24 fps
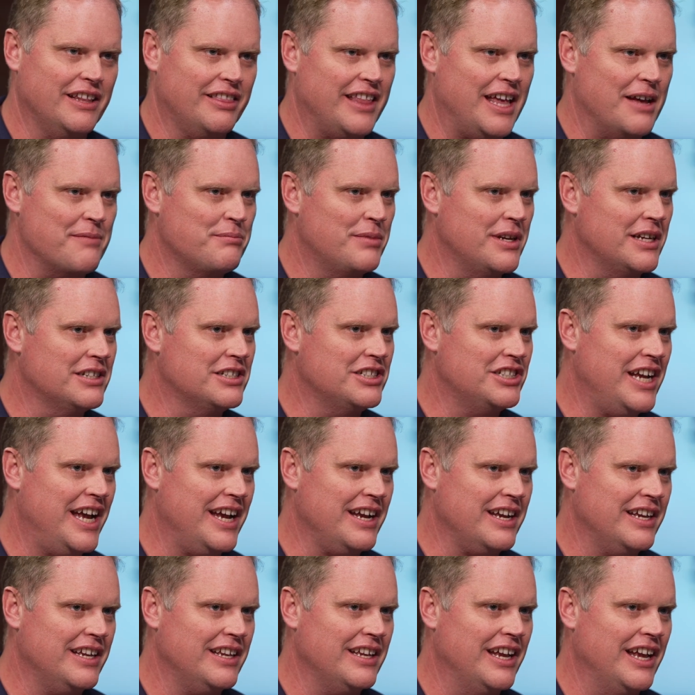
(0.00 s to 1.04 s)
get that big
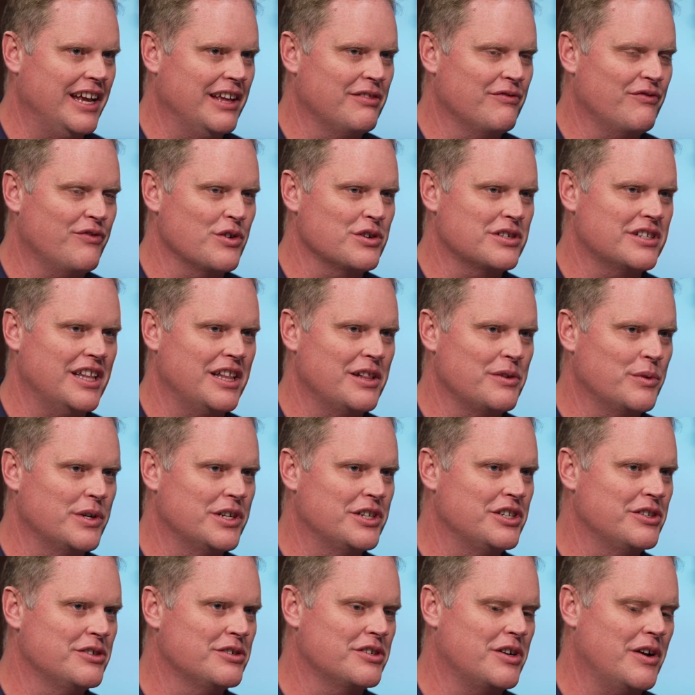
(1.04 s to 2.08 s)
check, and the first thing they
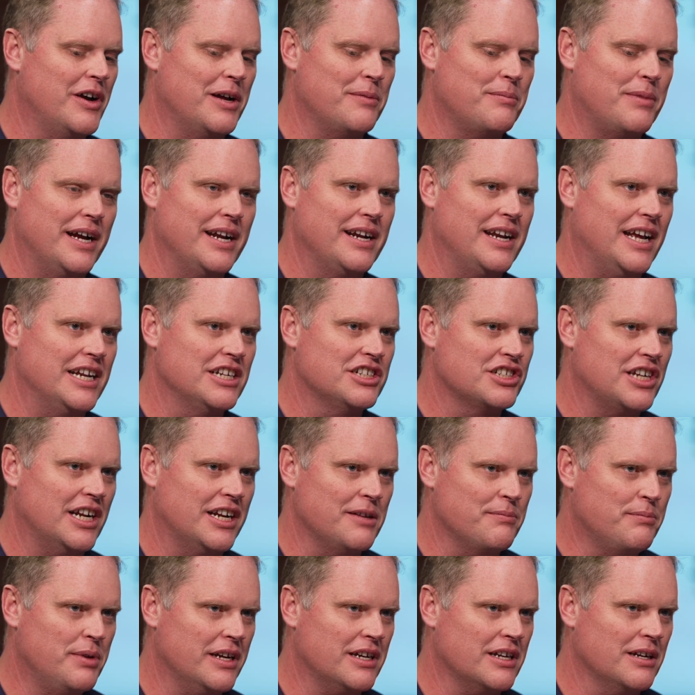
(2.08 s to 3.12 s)
want to do is go out buy a nice
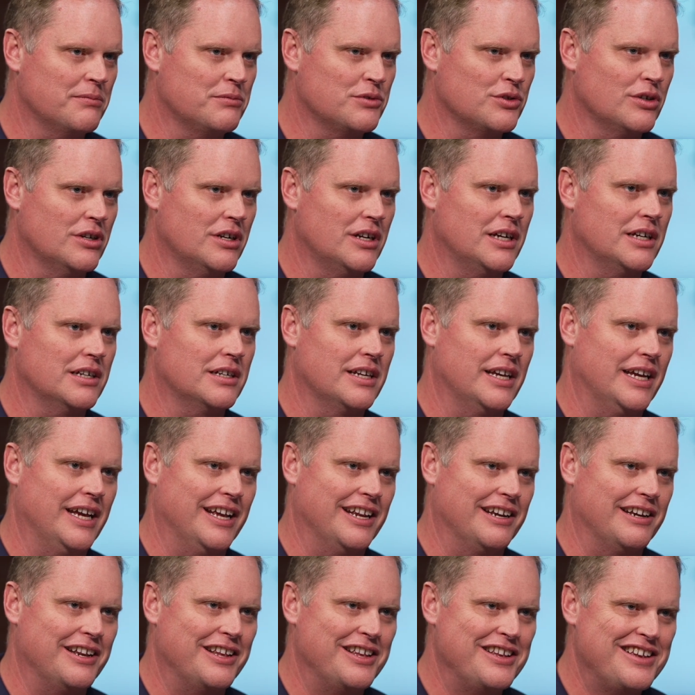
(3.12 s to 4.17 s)
shiny pickup truck,
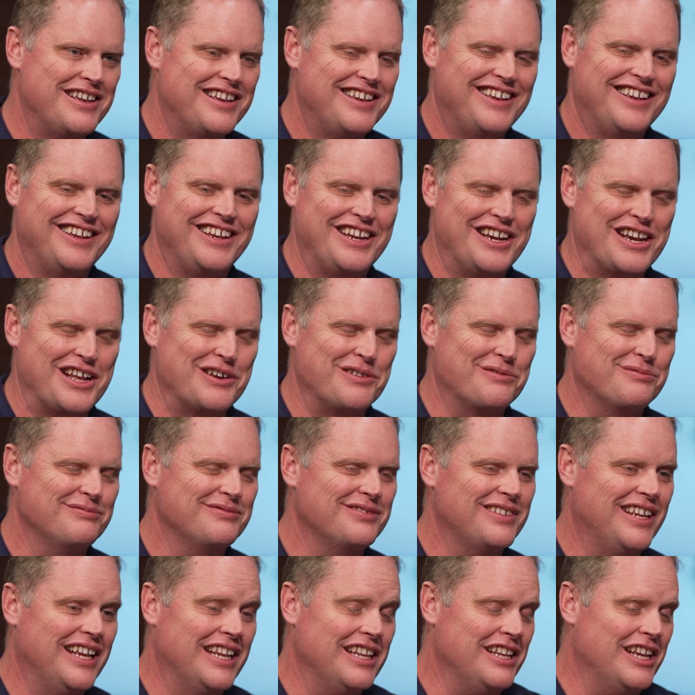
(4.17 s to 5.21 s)
and
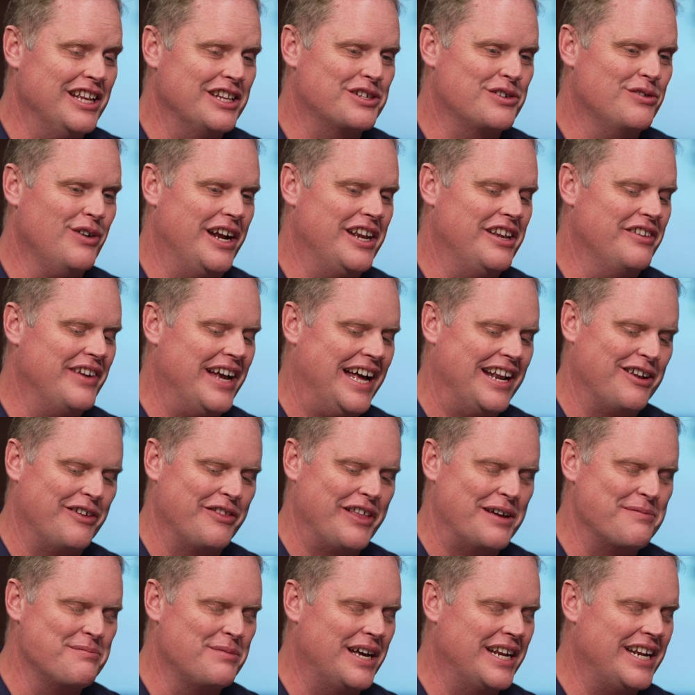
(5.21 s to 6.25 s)
it's great. You got all
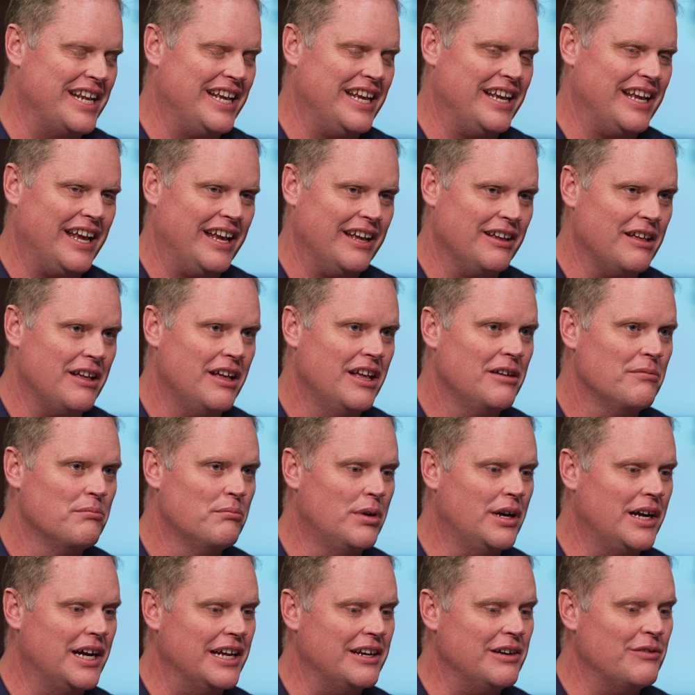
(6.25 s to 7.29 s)
that money,
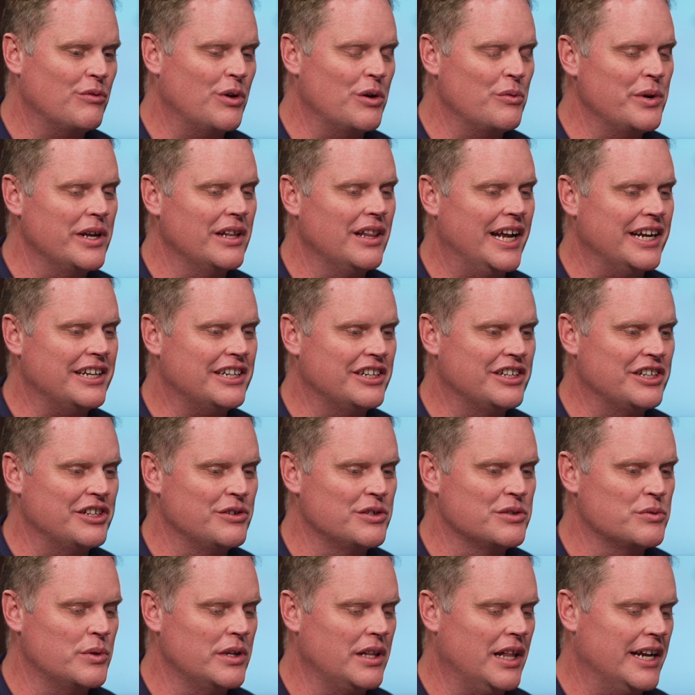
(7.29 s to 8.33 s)
but what we like to
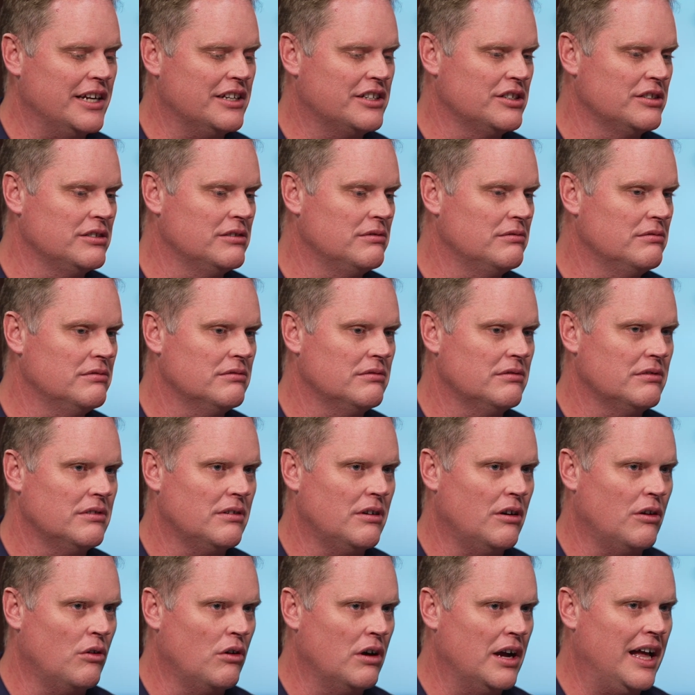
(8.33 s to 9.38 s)
do is we like to
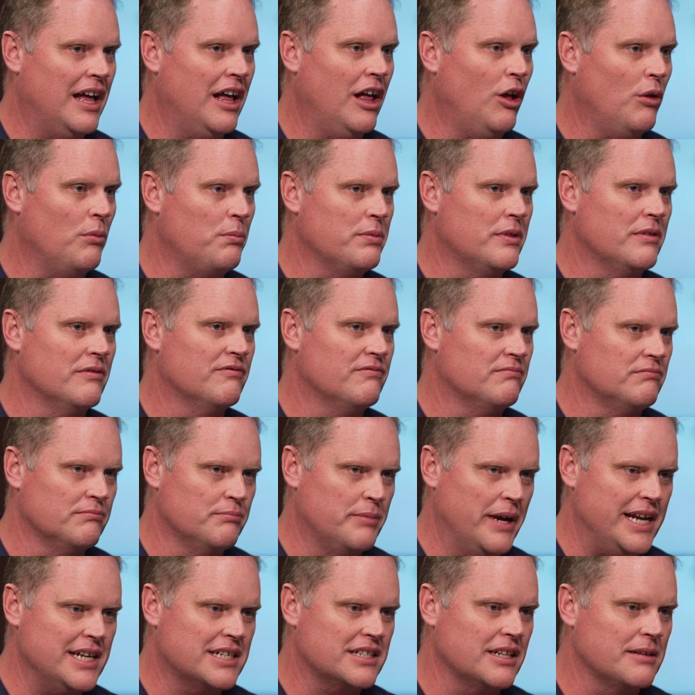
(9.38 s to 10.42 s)
help
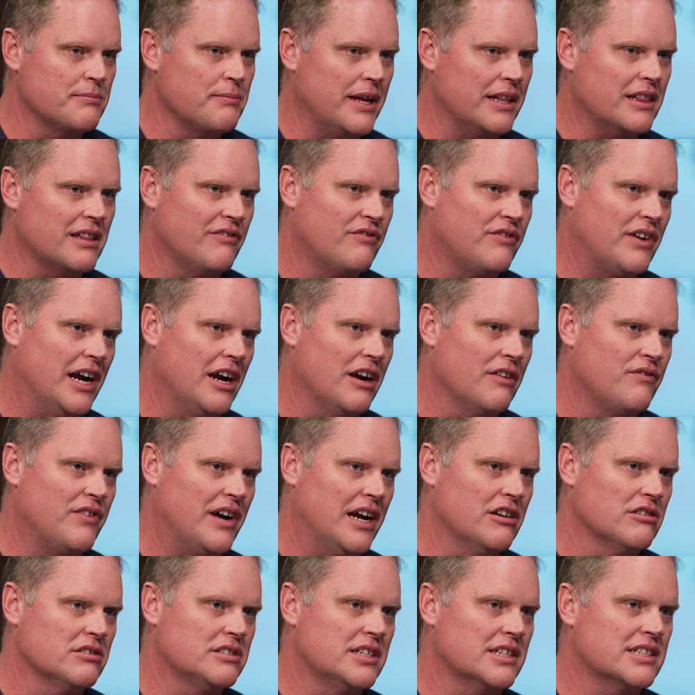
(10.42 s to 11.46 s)
basically make the
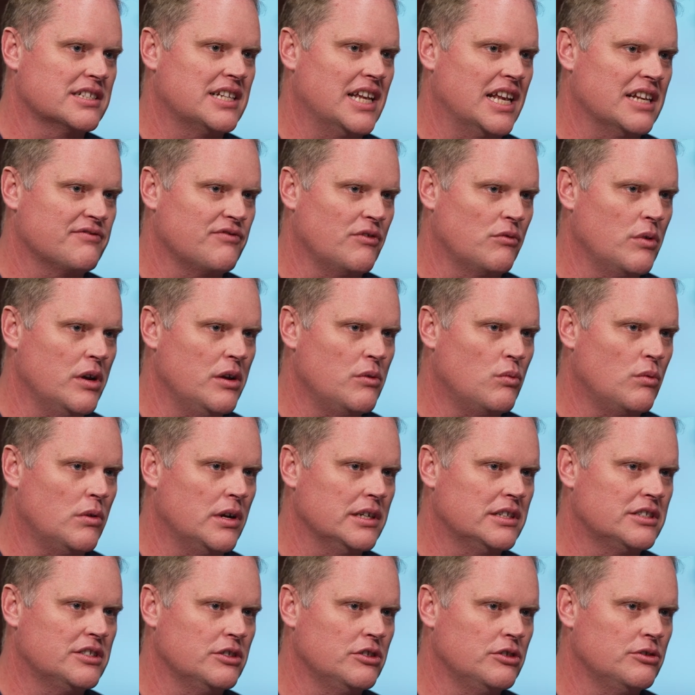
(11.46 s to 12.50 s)
firefighter successful. We
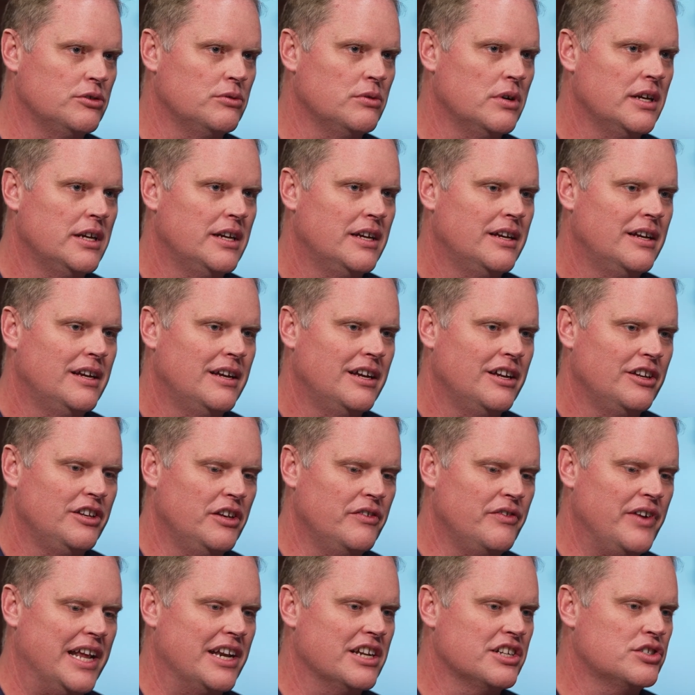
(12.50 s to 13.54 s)
want to.
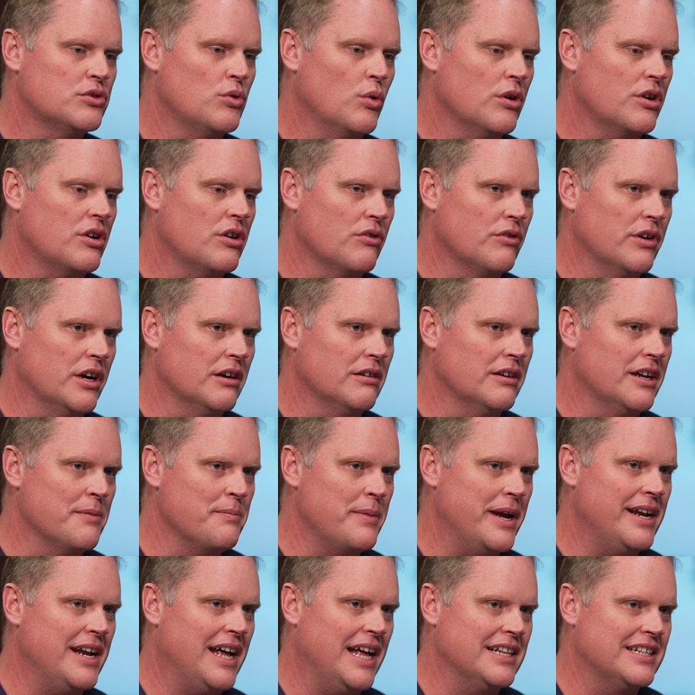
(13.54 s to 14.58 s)
You've got a short career.
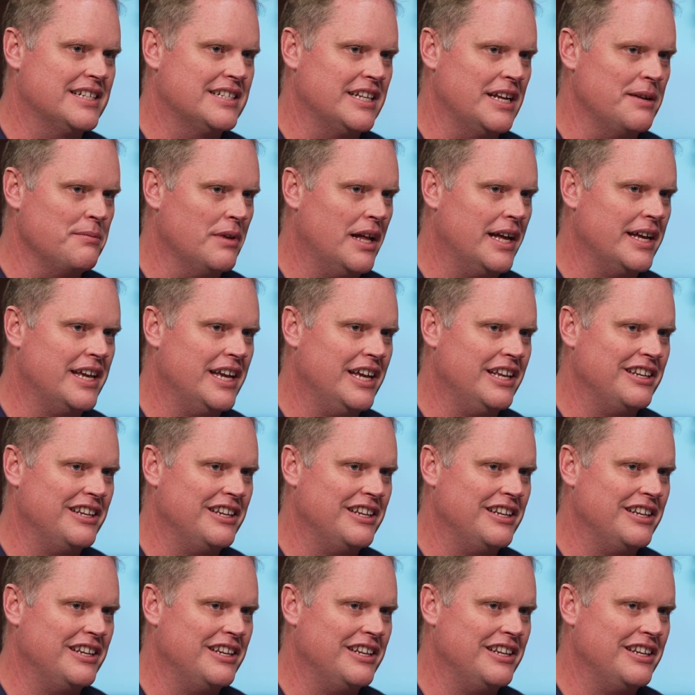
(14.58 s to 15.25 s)
It may not seem like